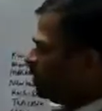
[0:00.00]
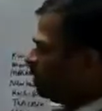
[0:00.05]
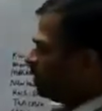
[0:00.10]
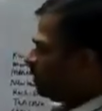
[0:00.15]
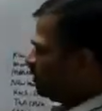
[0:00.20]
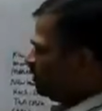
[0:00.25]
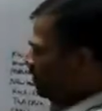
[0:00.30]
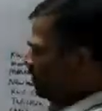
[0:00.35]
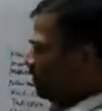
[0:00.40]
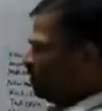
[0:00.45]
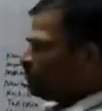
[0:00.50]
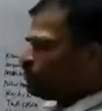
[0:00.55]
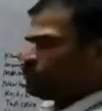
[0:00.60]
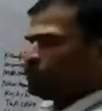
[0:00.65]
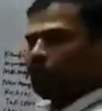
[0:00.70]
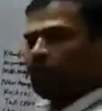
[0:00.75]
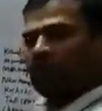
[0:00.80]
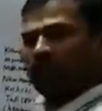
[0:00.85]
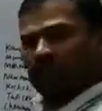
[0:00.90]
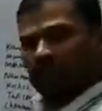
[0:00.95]
these
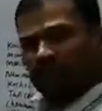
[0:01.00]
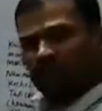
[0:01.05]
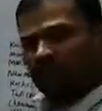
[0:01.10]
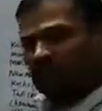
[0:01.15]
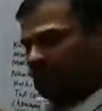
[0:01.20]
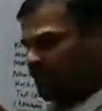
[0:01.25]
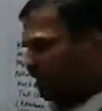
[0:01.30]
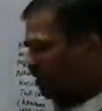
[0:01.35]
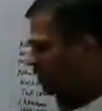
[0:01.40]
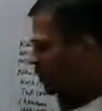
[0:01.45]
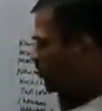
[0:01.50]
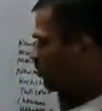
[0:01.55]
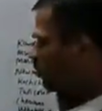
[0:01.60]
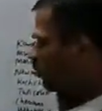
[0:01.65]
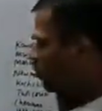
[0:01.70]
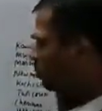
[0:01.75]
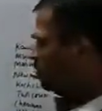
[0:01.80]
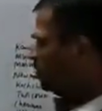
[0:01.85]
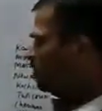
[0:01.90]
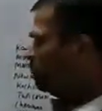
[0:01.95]
are the
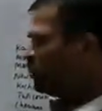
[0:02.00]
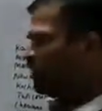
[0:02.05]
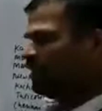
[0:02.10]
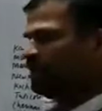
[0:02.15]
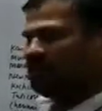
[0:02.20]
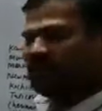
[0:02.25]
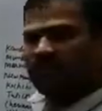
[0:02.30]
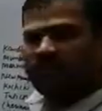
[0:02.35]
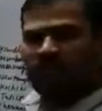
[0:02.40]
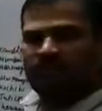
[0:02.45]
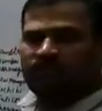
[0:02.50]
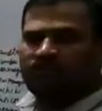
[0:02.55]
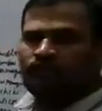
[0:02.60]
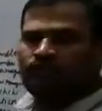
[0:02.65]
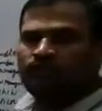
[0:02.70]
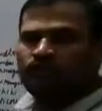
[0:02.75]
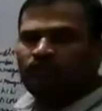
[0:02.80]
northern plains,